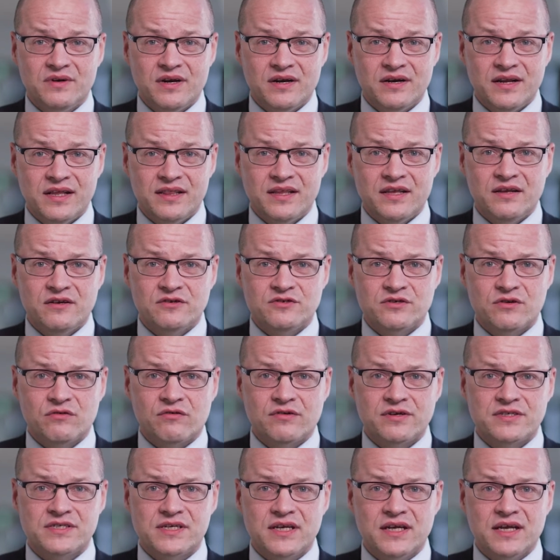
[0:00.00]
net
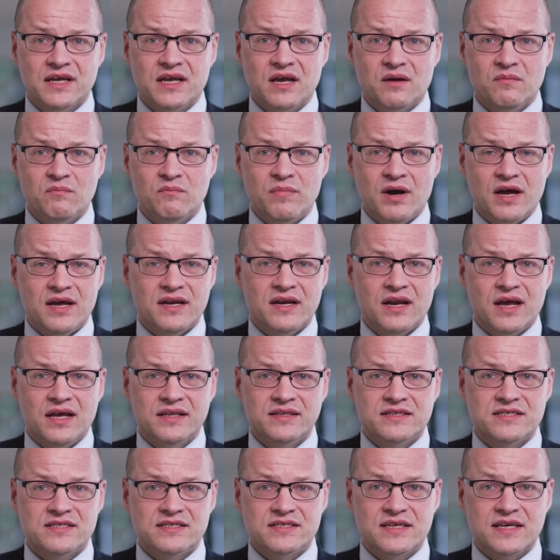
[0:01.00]
insurance income by
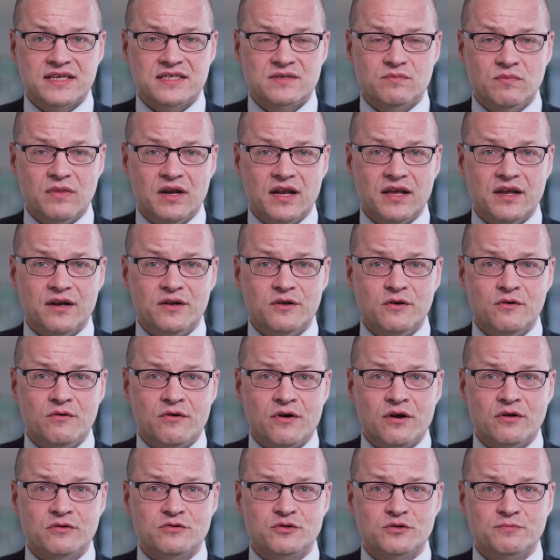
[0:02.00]
96 million
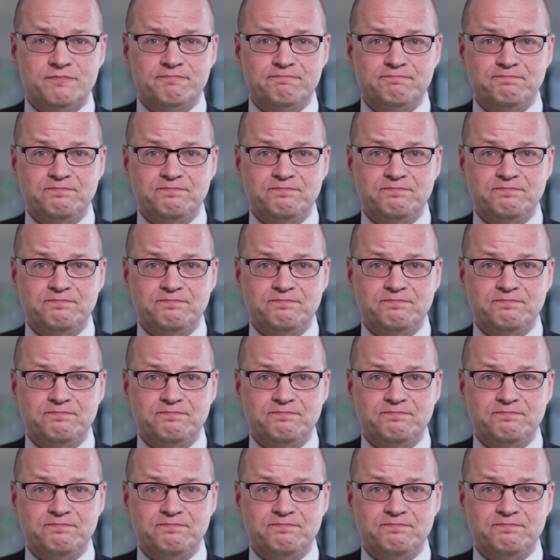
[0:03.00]
euros.